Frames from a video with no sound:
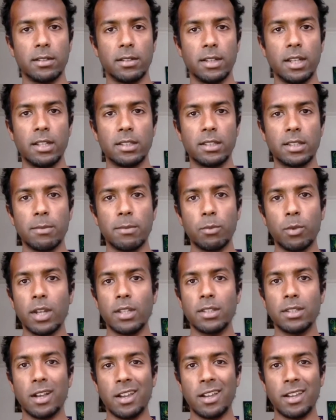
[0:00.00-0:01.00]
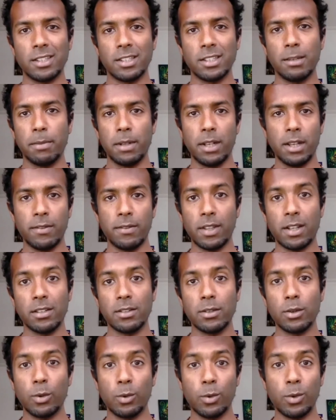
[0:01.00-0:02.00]
In some ways, I actually believe that it's
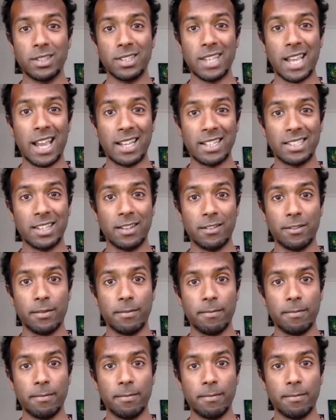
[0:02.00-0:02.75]
always active.